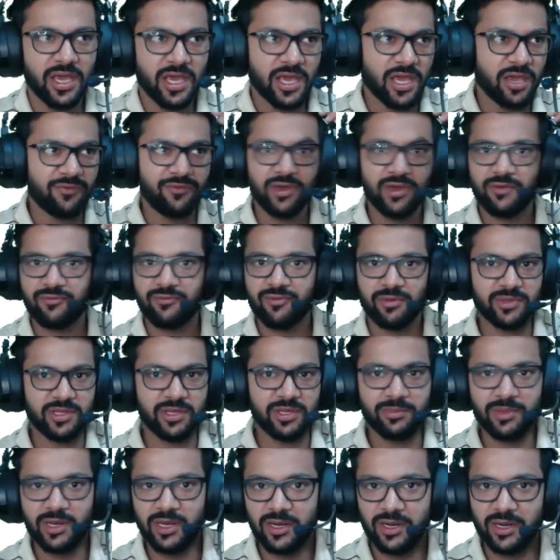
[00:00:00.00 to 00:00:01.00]
If you are from
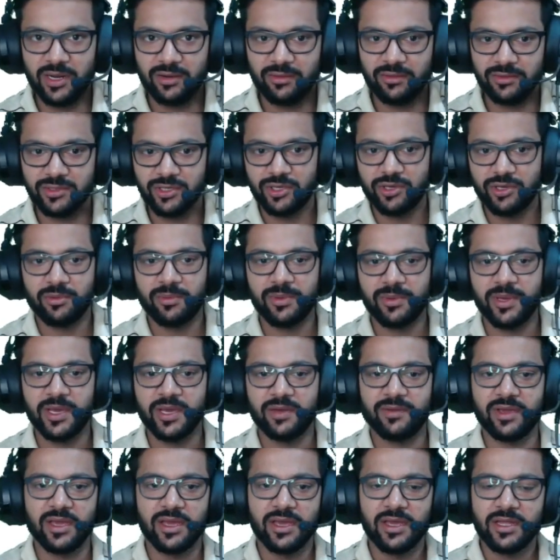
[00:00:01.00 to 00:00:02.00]
Tamil Nadu, then you will be
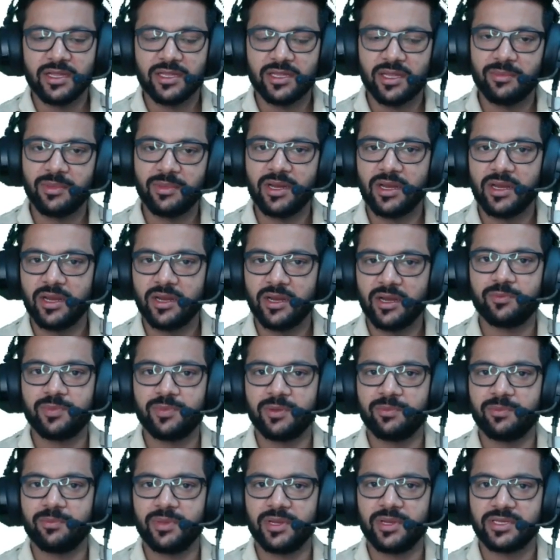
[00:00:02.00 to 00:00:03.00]
having Tamil Nadu
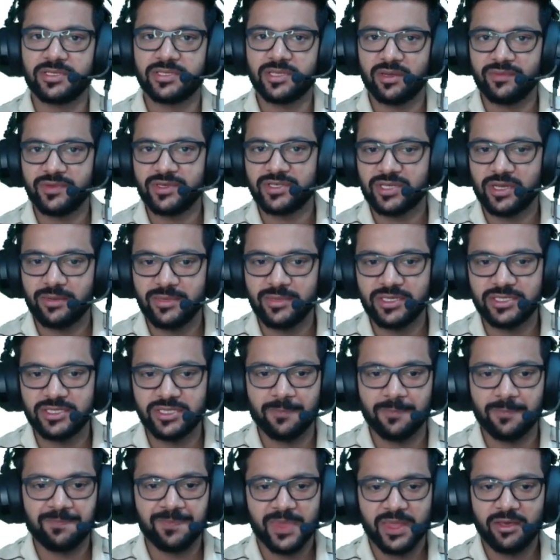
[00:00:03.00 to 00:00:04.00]
Public Service Commission.
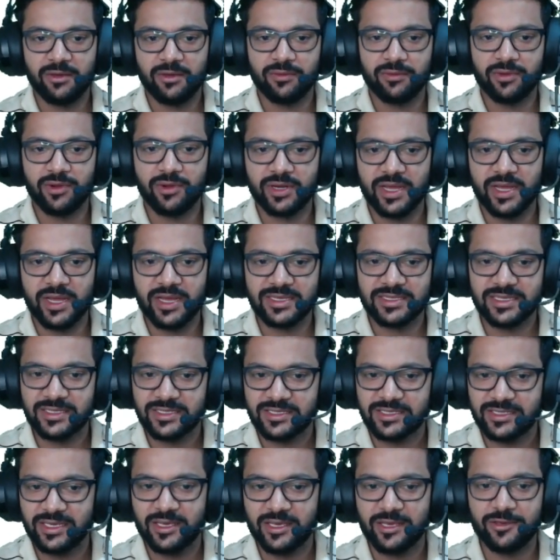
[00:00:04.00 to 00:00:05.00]
You have got
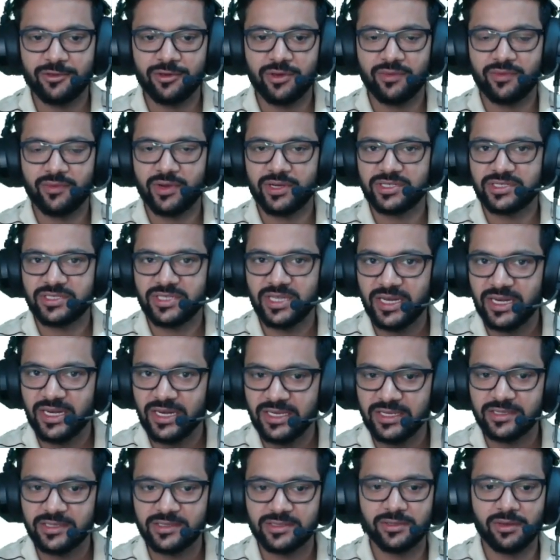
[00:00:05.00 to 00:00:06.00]
SSC, you have got
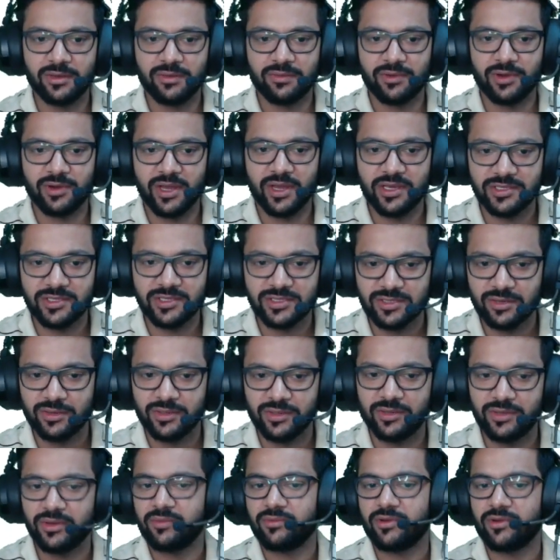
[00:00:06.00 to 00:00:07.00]
CDS, you have got ISRO,
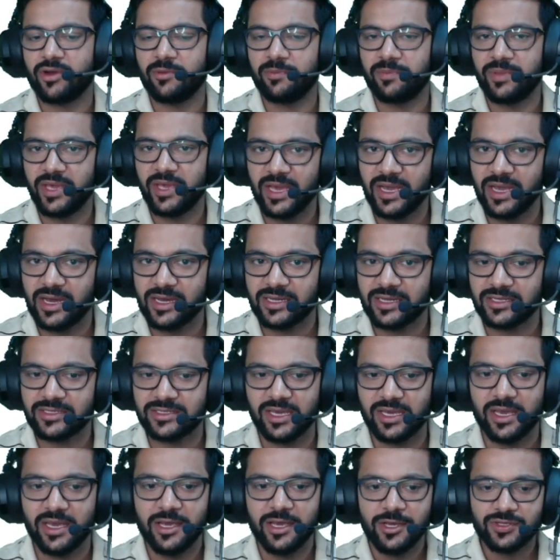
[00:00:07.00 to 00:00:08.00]
you have got
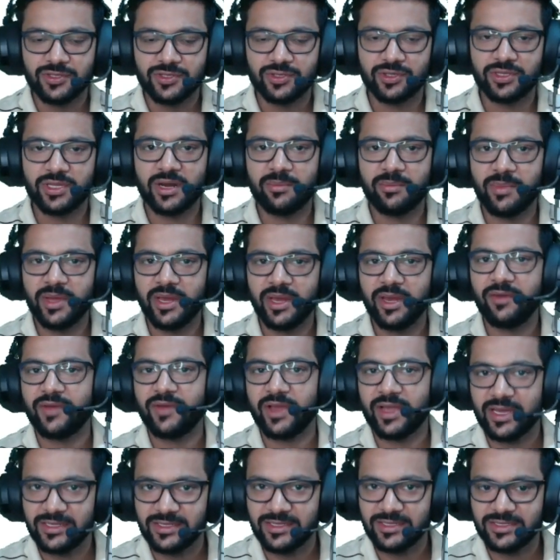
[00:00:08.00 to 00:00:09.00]
BARC. So there are many
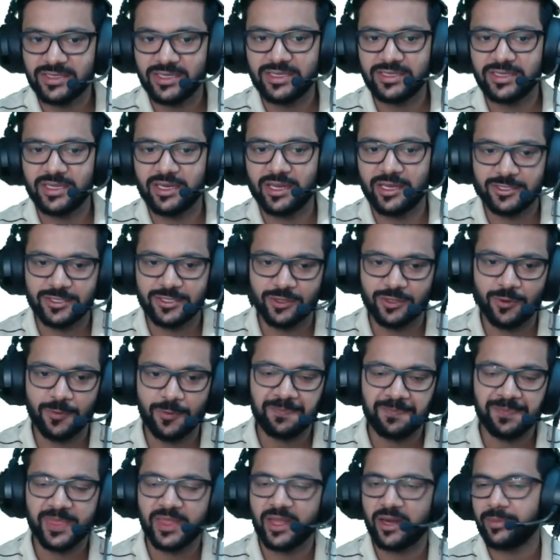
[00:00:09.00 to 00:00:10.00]
vacancies in ISRO,
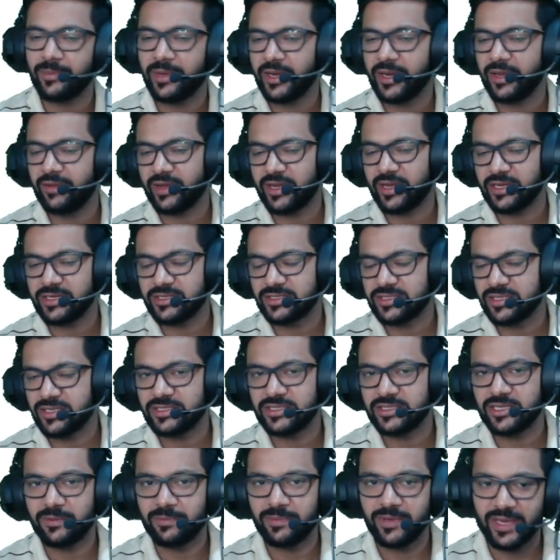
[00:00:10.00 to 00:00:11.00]
there are many vacancies
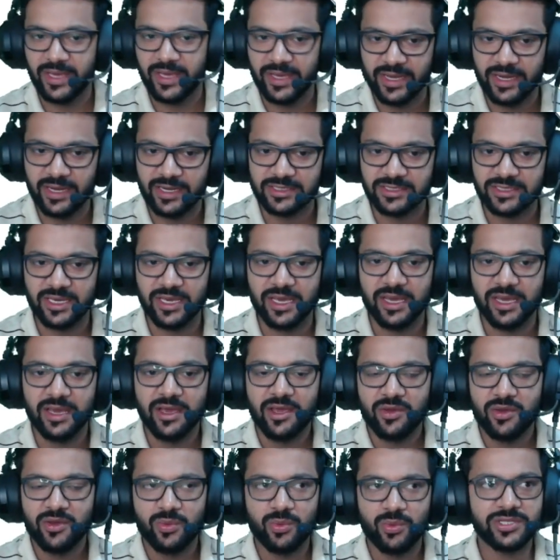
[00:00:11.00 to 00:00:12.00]
in BARC,
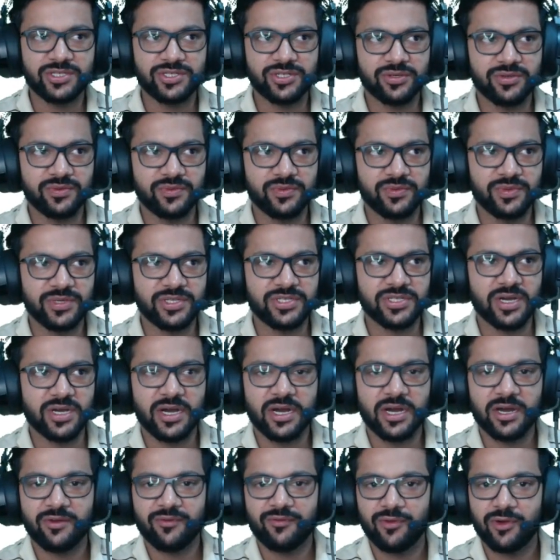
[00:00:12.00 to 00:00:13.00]
which
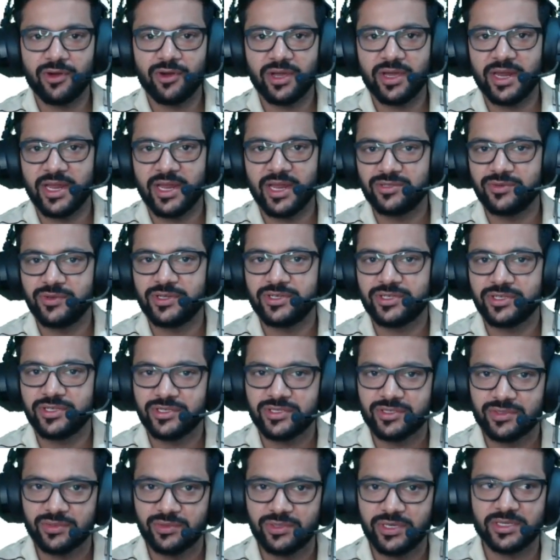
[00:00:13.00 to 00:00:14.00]
are for graduation
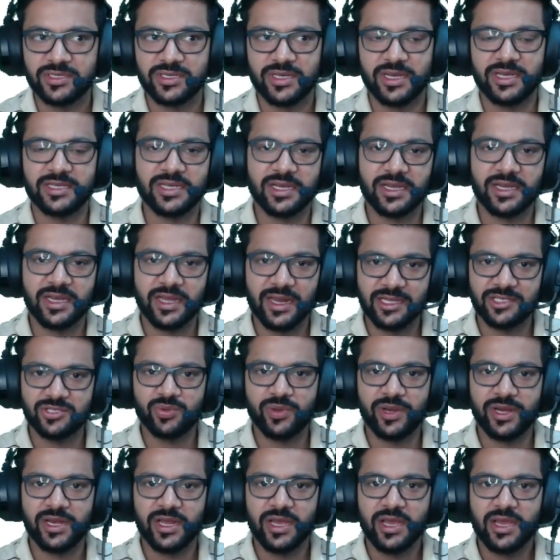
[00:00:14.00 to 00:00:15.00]
students. As a
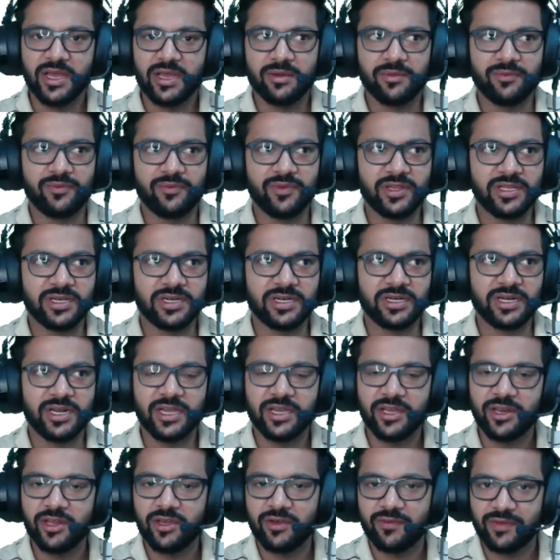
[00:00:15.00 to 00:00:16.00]
graduate with a
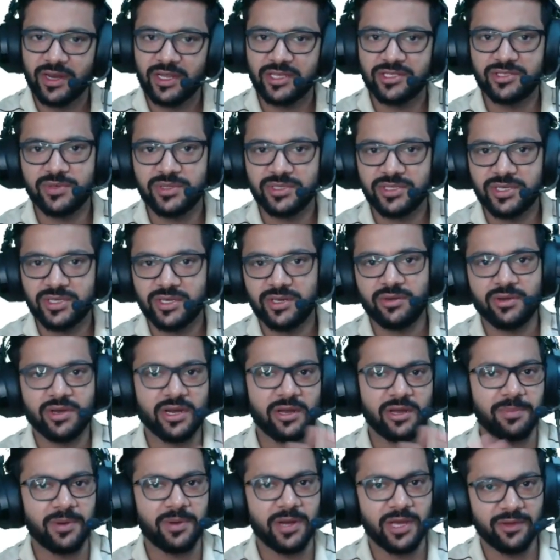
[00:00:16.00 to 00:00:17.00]
degree of graduation, you can
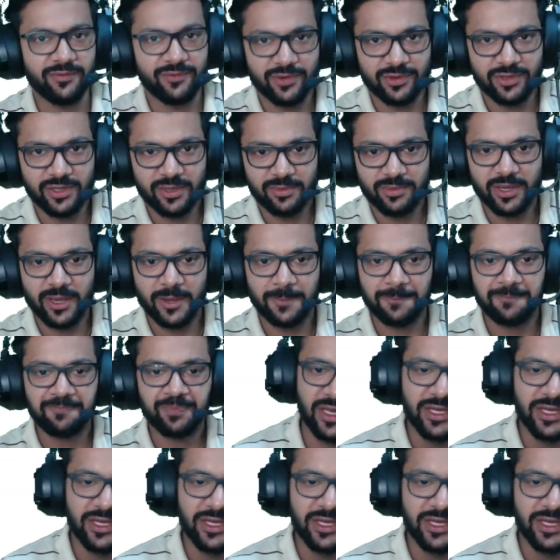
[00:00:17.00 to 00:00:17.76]
apply for them. Okay.